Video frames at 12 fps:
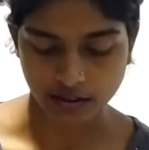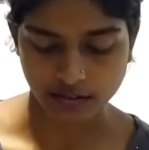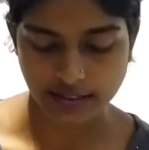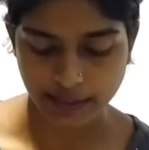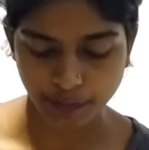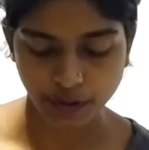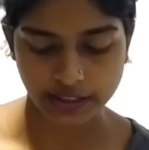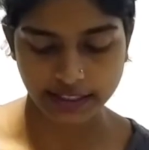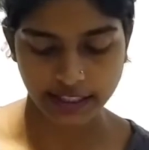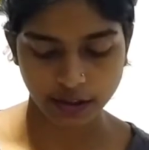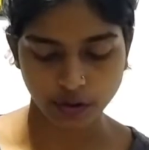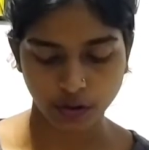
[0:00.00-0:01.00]
Samuel
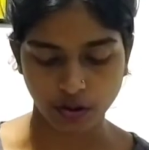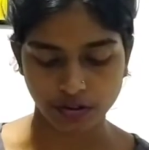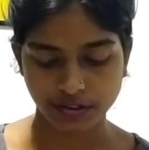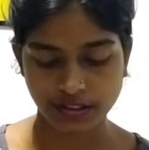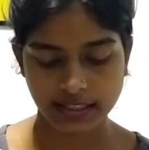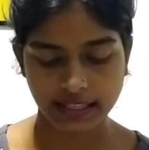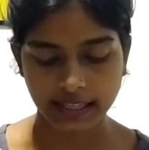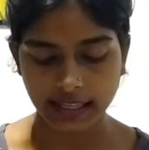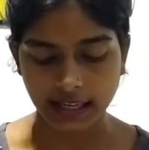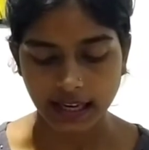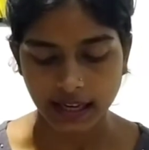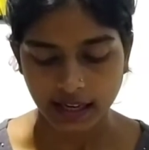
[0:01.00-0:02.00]
Taylor Coleridge,
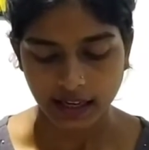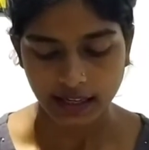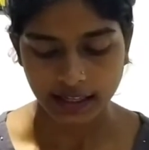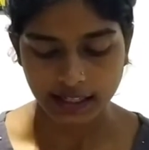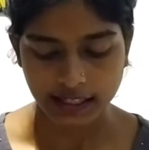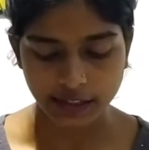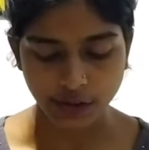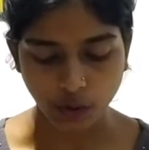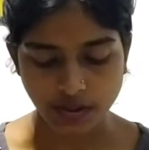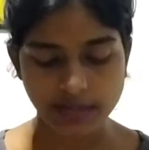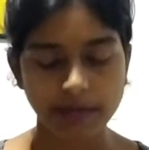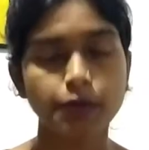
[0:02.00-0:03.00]
he
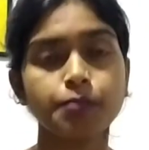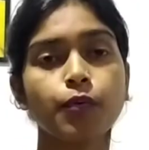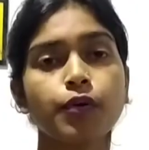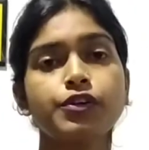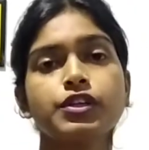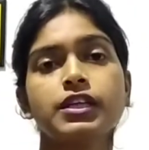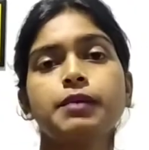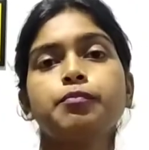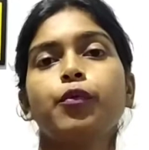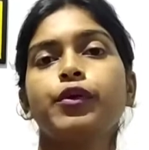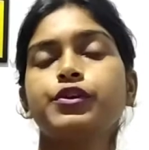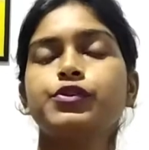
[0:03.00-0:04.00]
talks about poetry, that
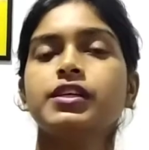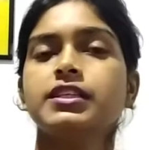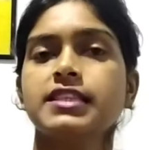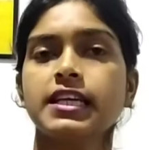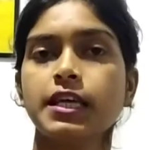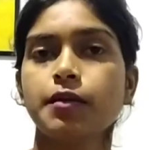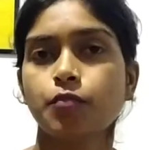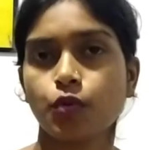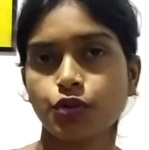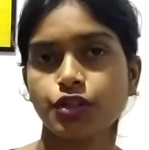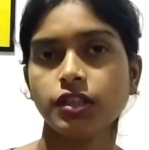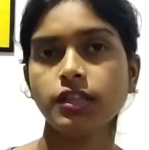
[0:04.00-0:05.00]
poetry is an
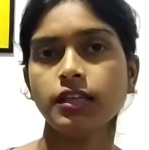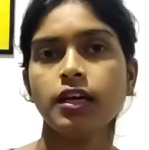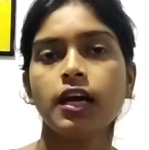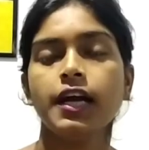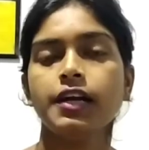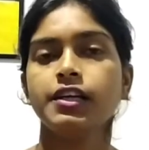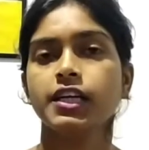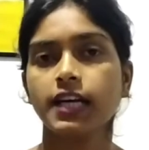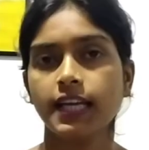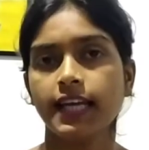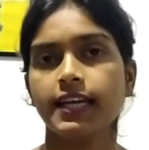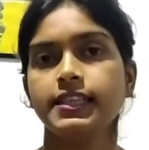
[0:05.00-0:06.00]
emotion
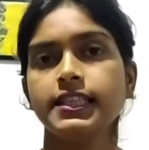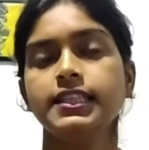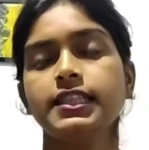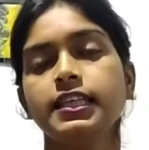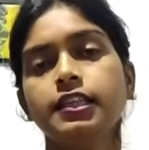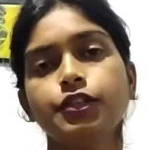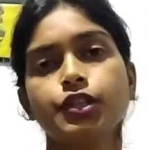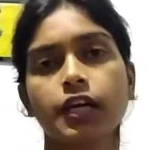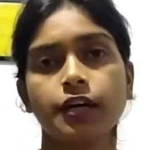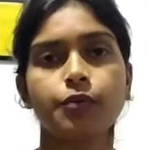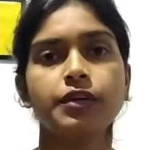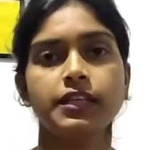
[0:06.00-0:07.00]
recollected in
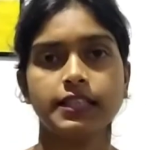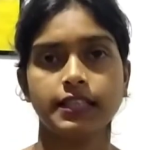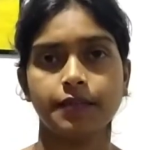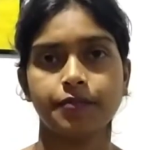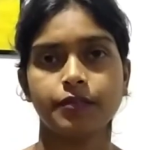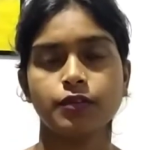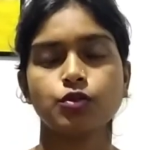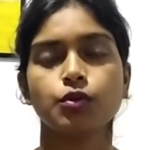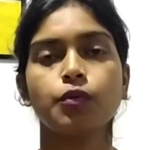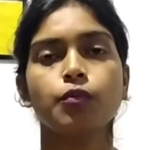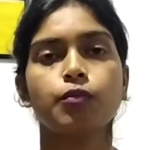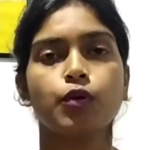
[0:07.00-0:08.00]
tranquility.
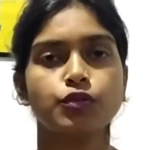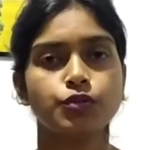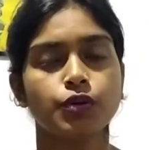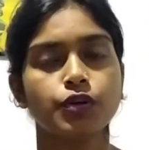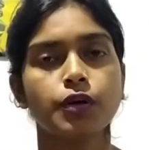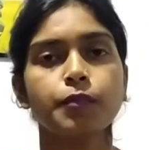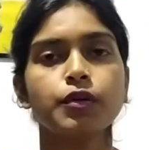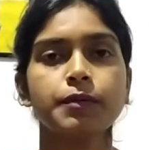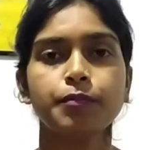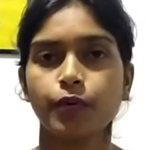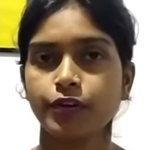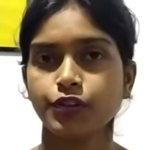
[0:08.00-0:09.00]
So Wordsworth
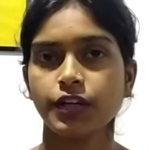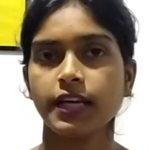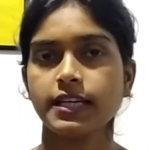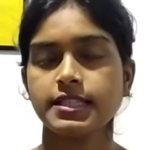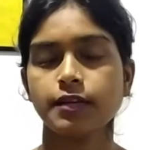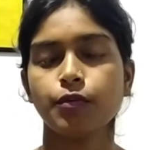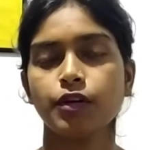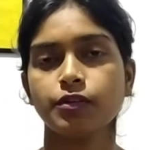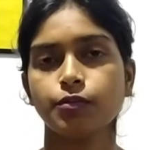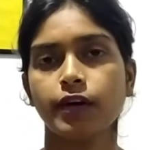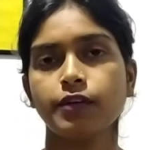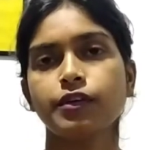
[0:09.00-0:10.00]
mode poetry ki asle,
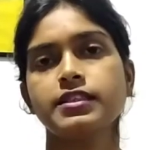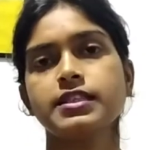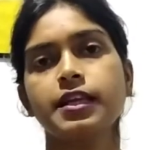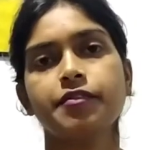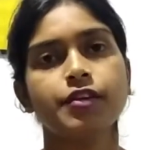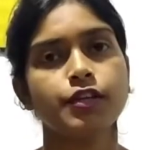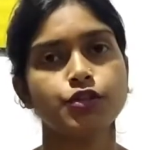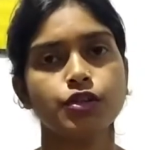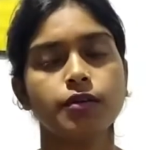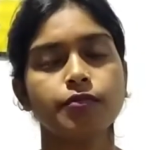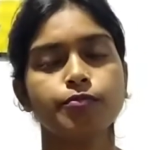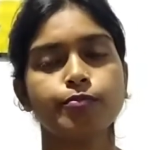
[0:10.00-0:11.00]
what was the definition
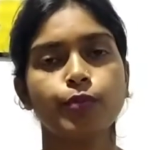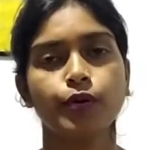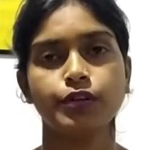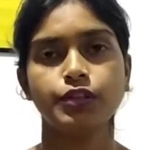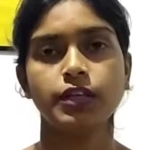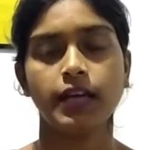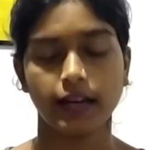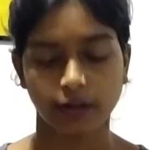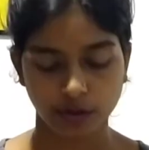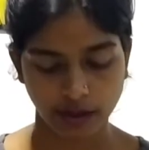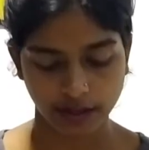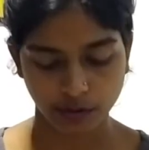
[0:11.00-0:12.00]
of poetry
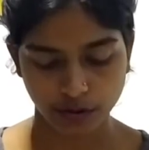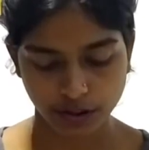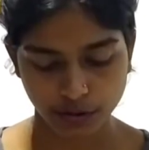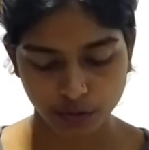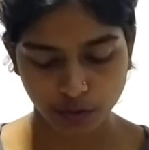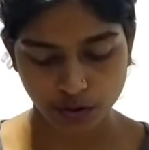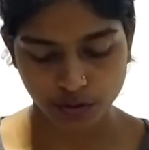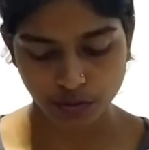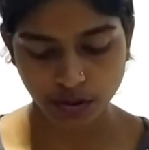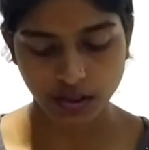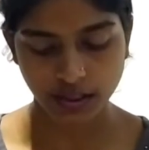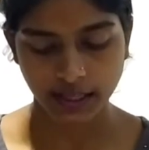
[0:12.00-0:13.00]
according to
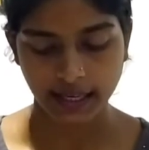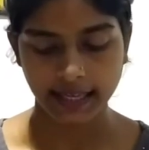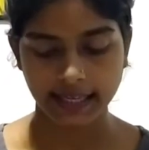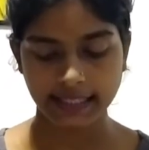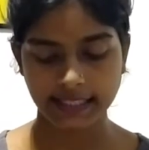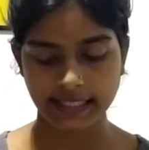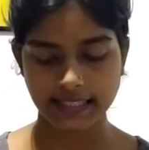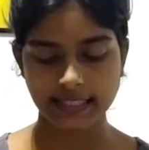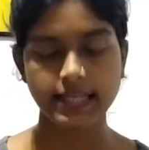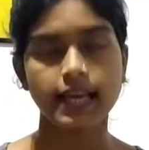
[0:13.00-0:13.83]
Wordsworth? It is